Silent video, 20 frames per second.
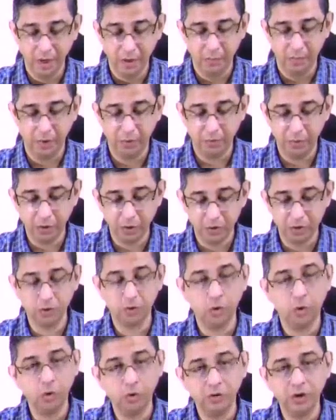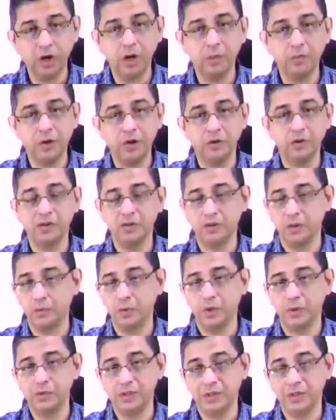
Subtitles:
but because of the overlapping of the symptoms,